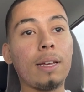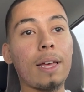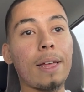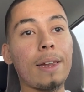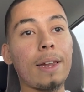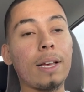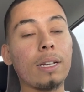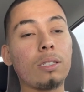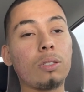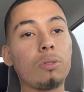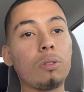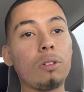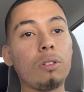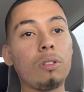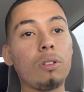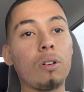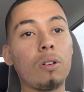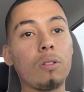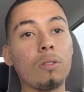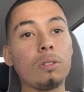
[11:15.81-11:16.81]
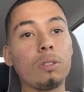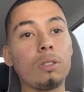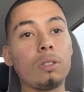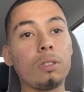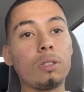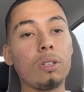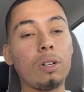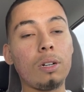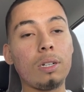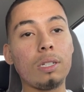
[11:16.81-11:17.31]
an extra,
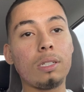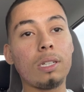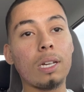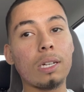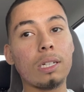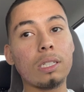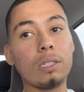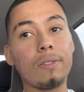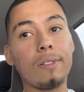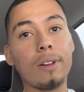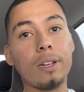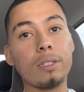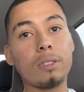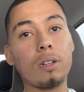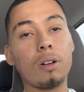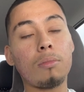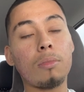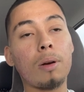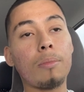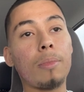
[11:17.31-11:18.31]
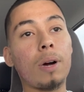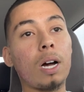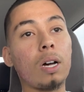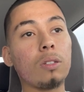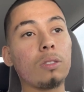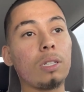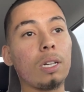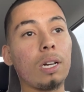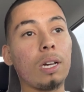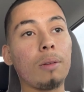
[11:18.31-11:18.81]
30 seconds faster on my mile
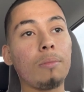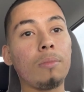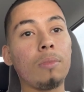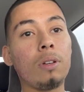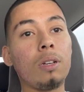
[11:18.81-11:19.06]
time,